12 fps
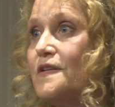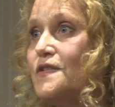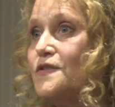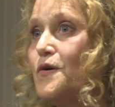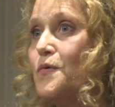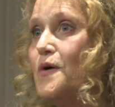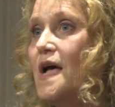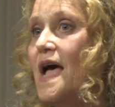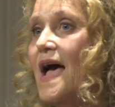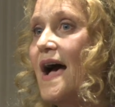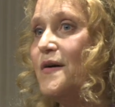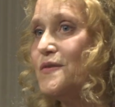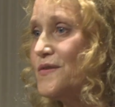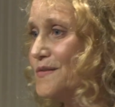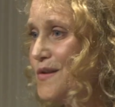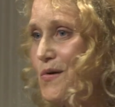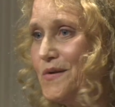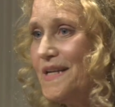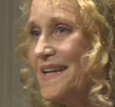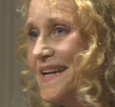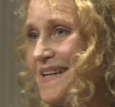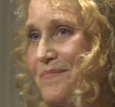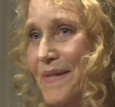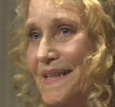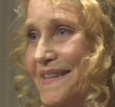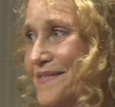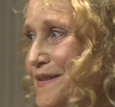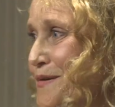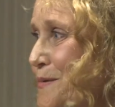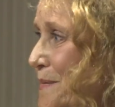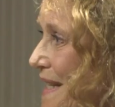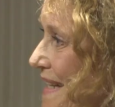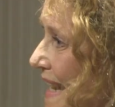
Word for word: And so I was alone again in my living room. I